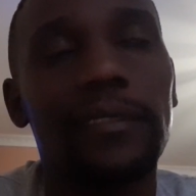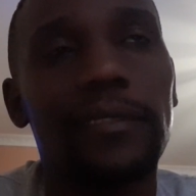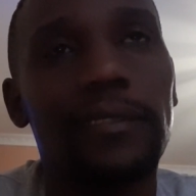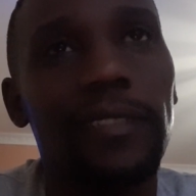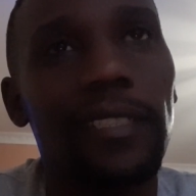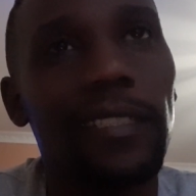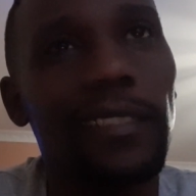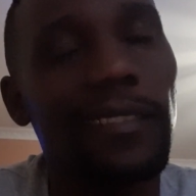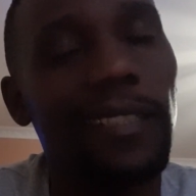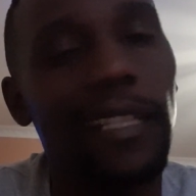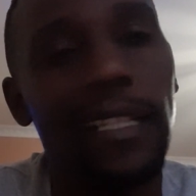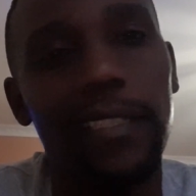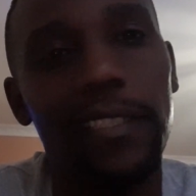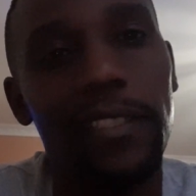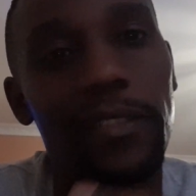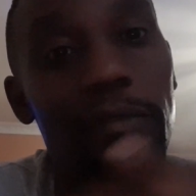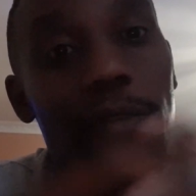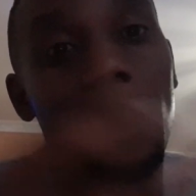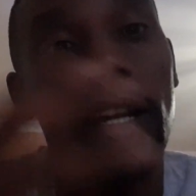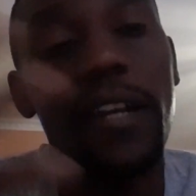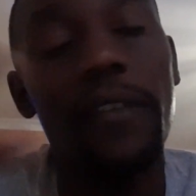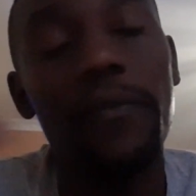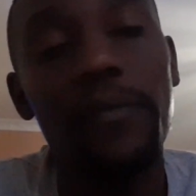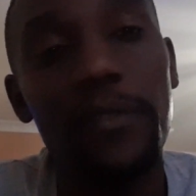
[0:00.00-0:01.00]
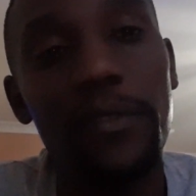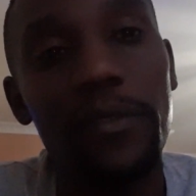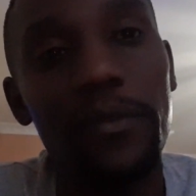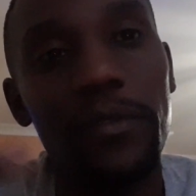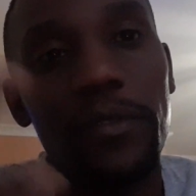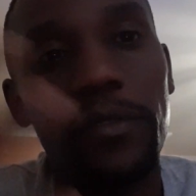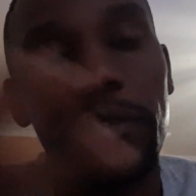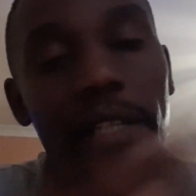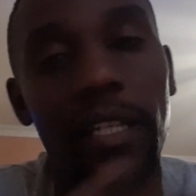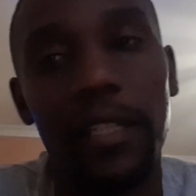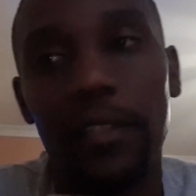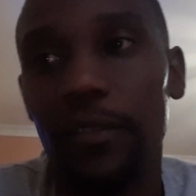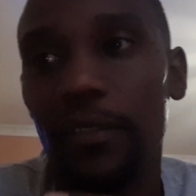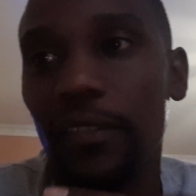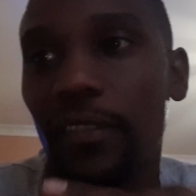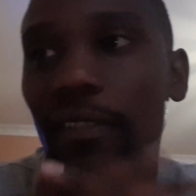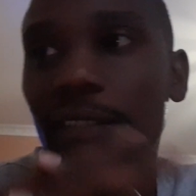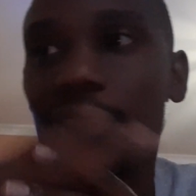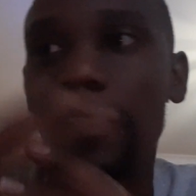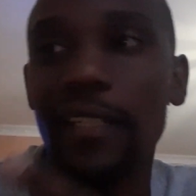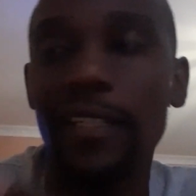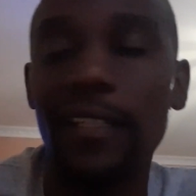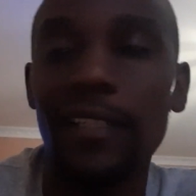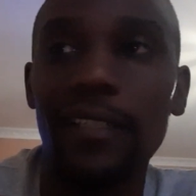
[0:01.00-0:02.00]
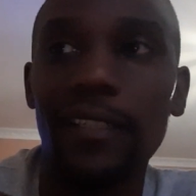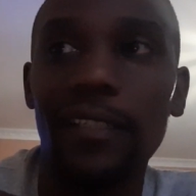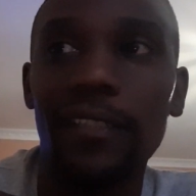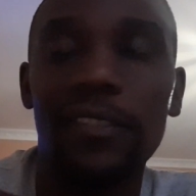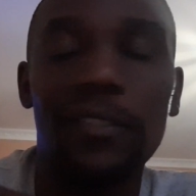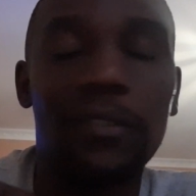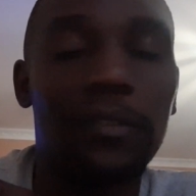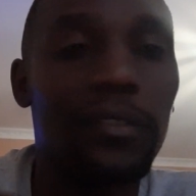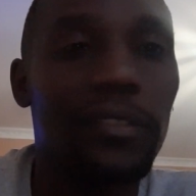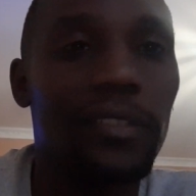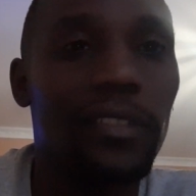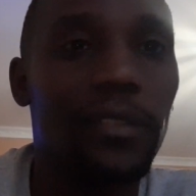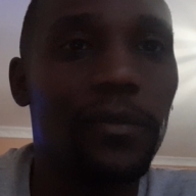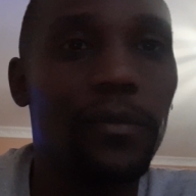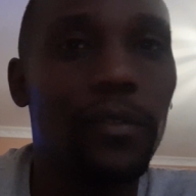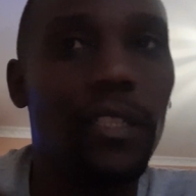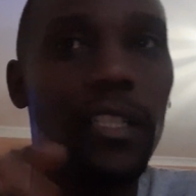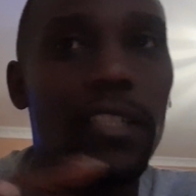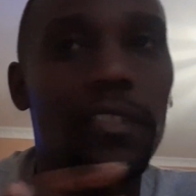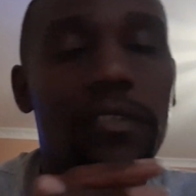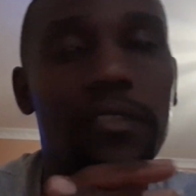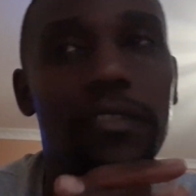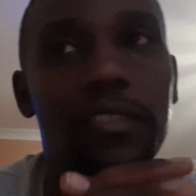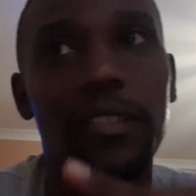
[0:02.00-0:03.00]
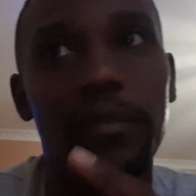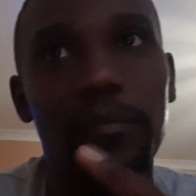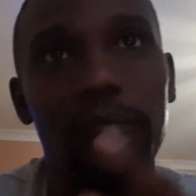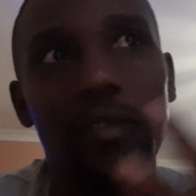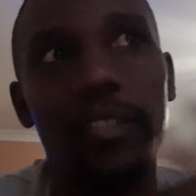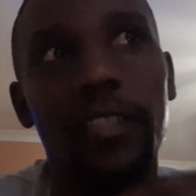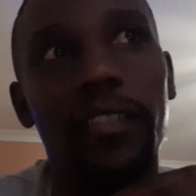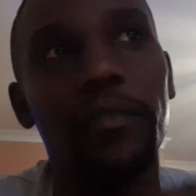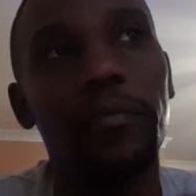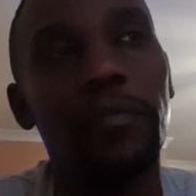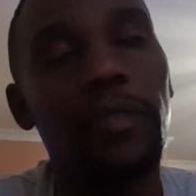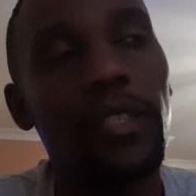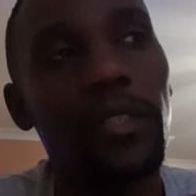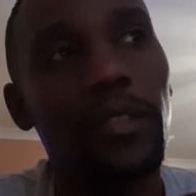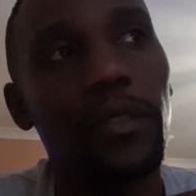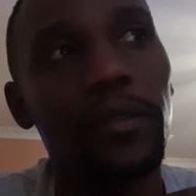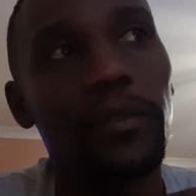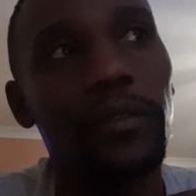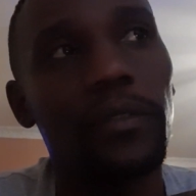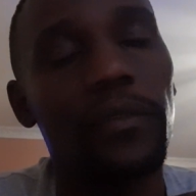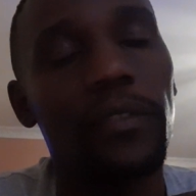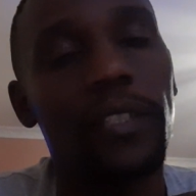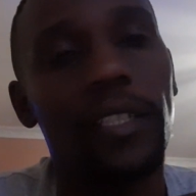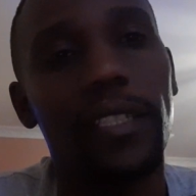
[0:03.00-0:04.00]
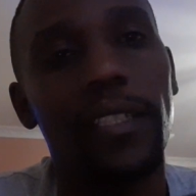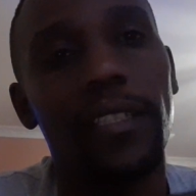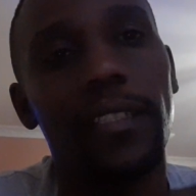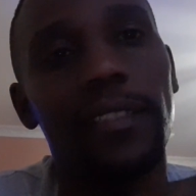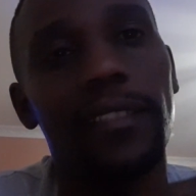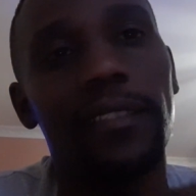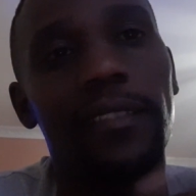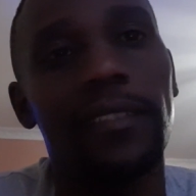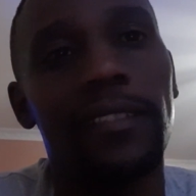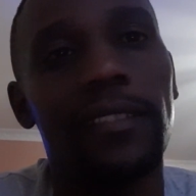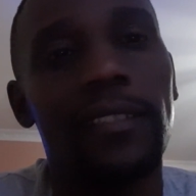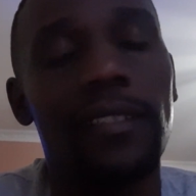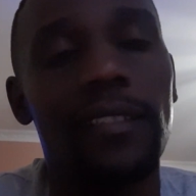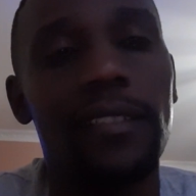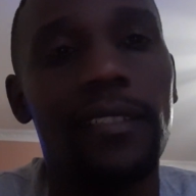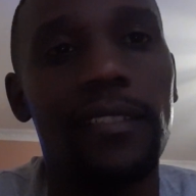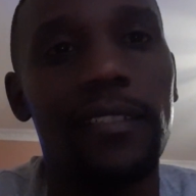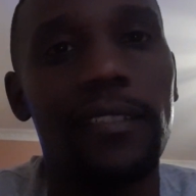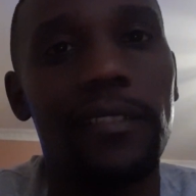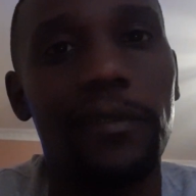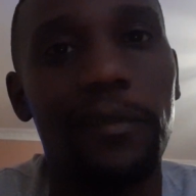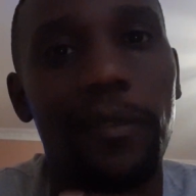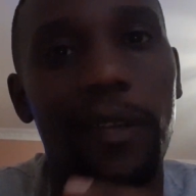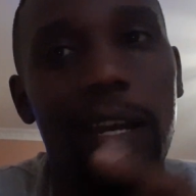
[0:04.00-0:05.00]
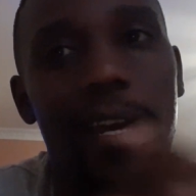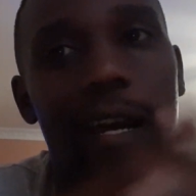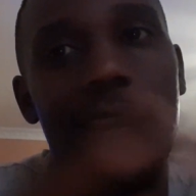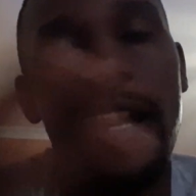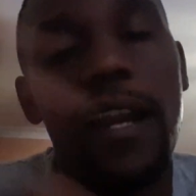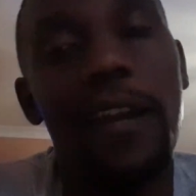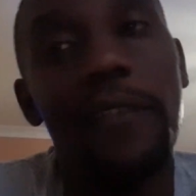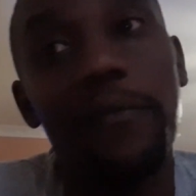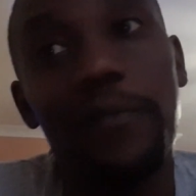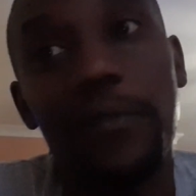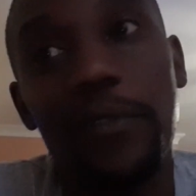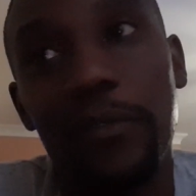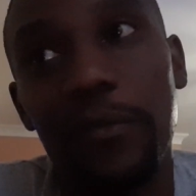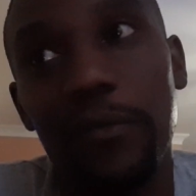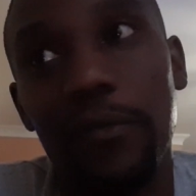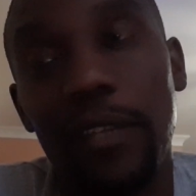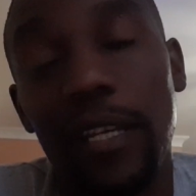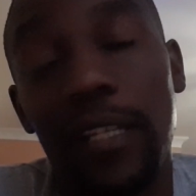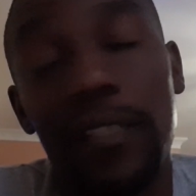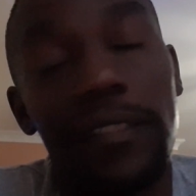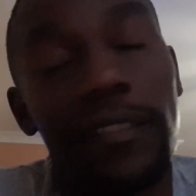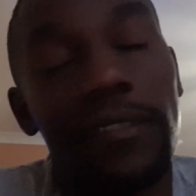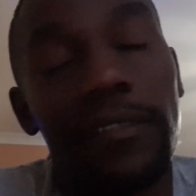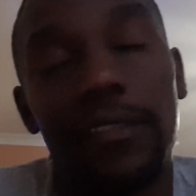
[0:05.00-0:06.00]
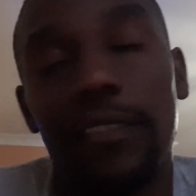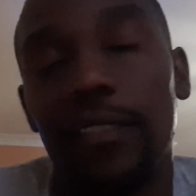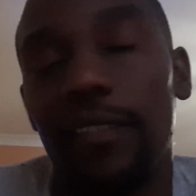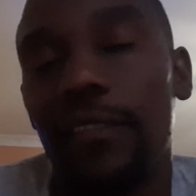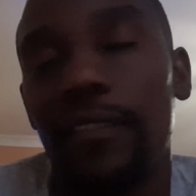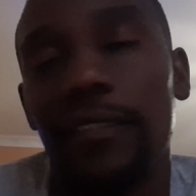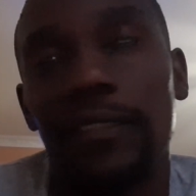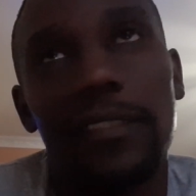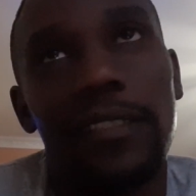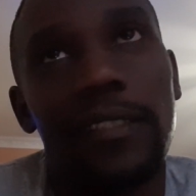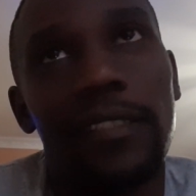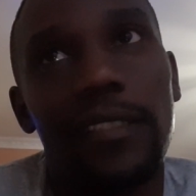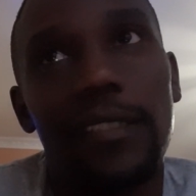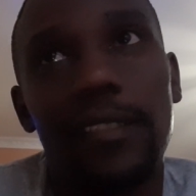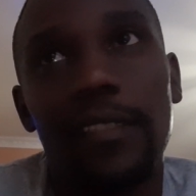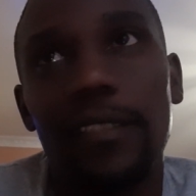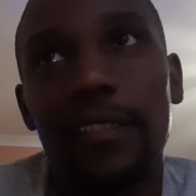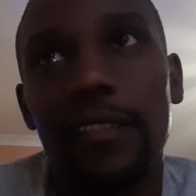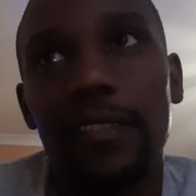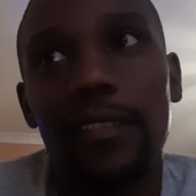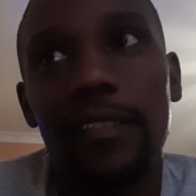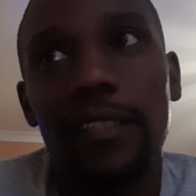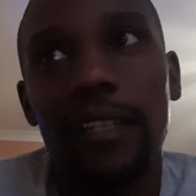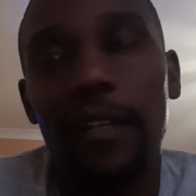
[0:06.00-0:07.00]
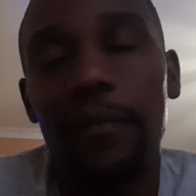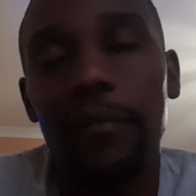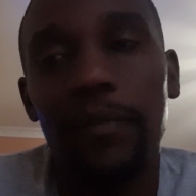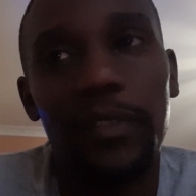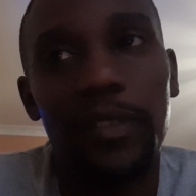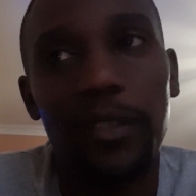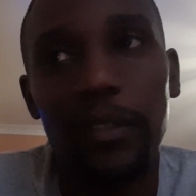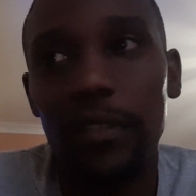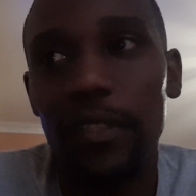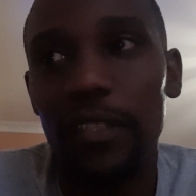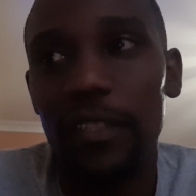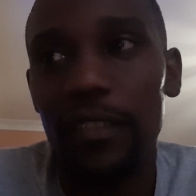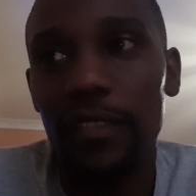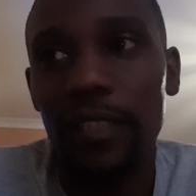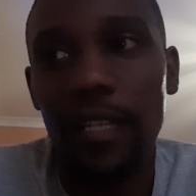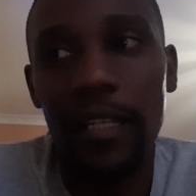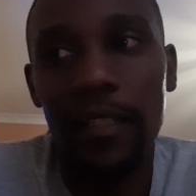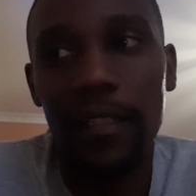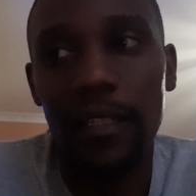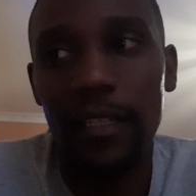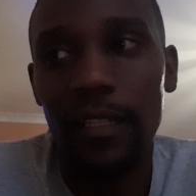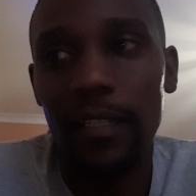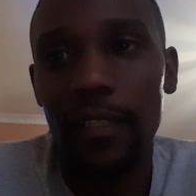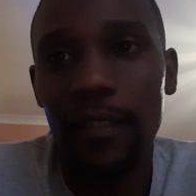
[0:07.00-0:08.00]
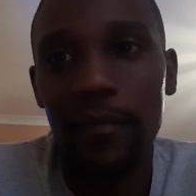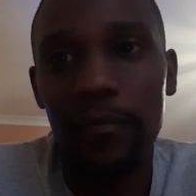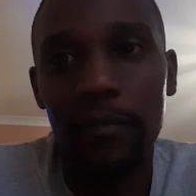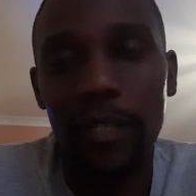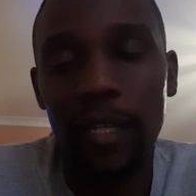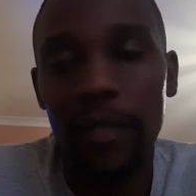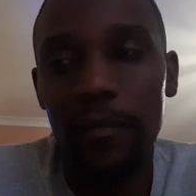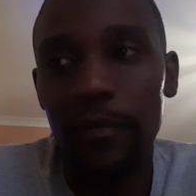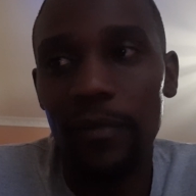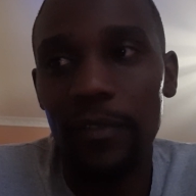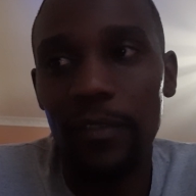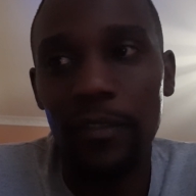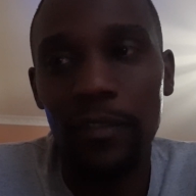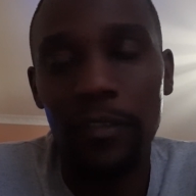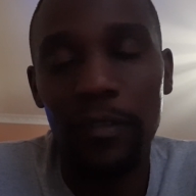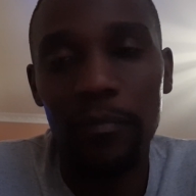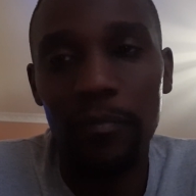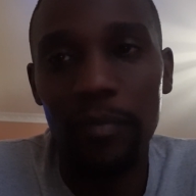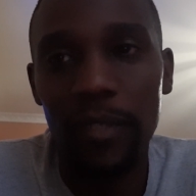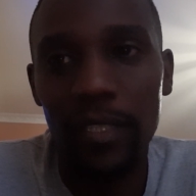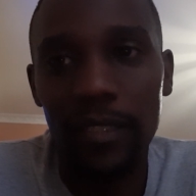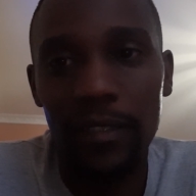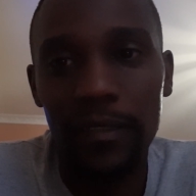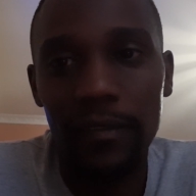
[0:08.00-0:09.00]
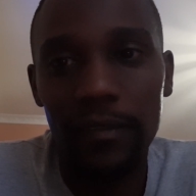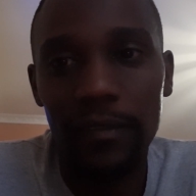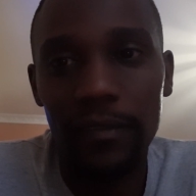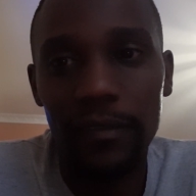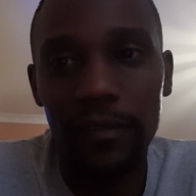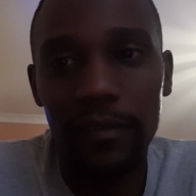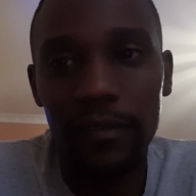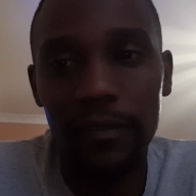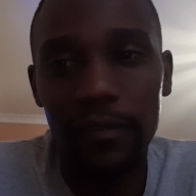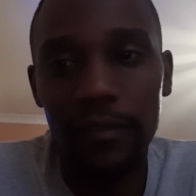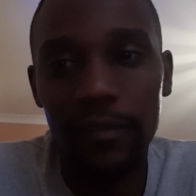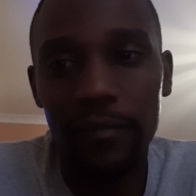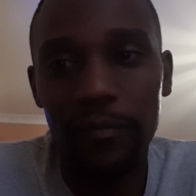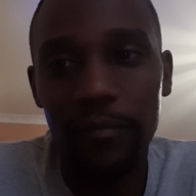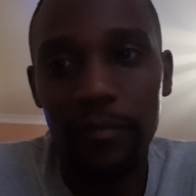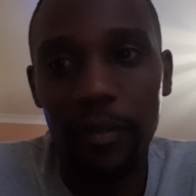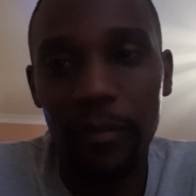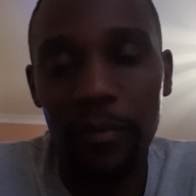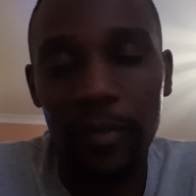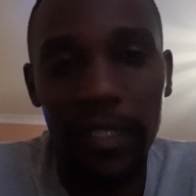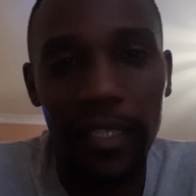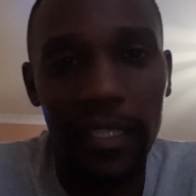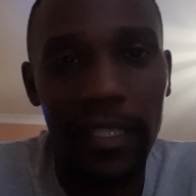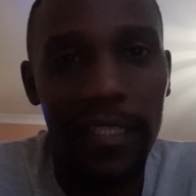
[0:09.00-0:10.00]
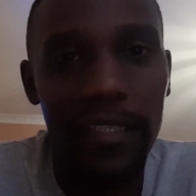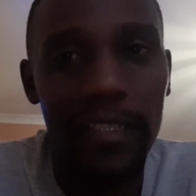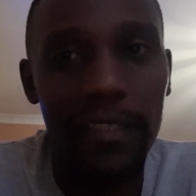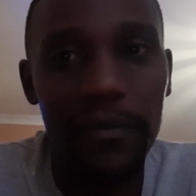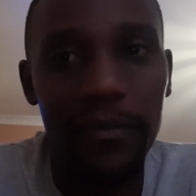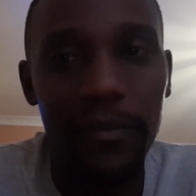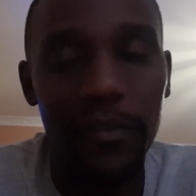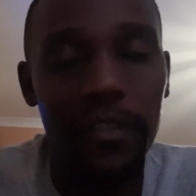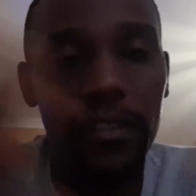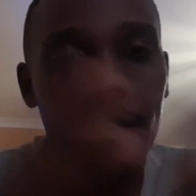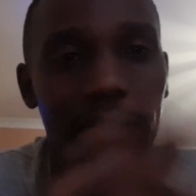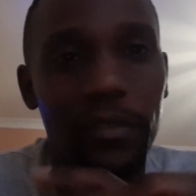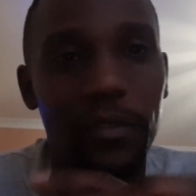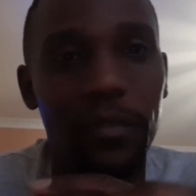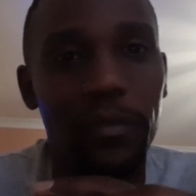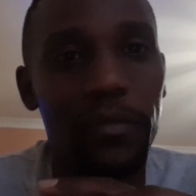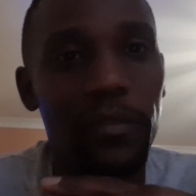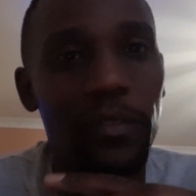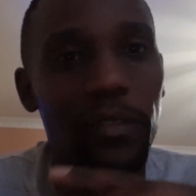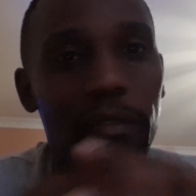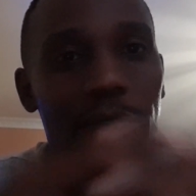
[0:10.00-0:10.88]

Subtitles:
it's like you cannot stay in a toxic relationship just because of the kids. You have to. I'm sorry, I should not be propagating for this or,